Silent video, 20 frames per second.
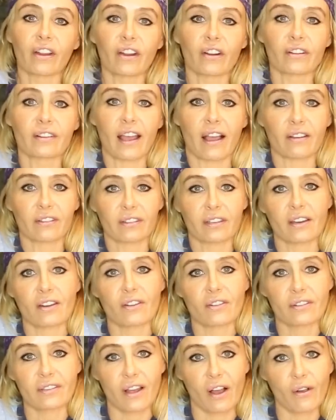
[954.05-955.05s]
you're dousing
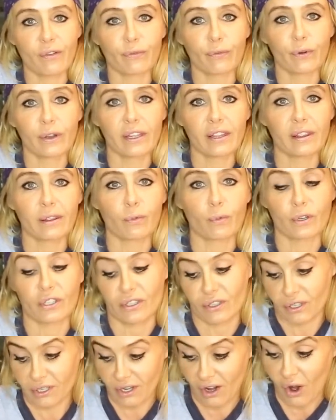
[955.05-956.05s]
yourself with,
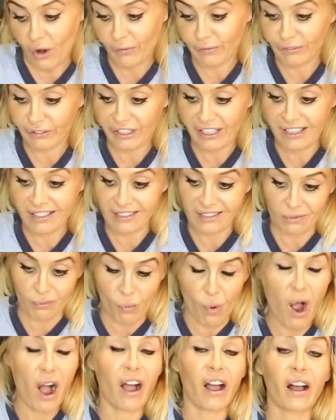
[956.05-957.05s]
which hopefully is a
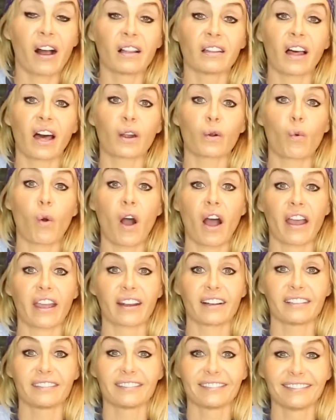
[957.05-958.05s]
lot of
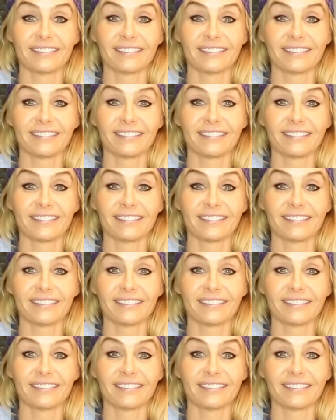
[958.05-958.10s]
wine.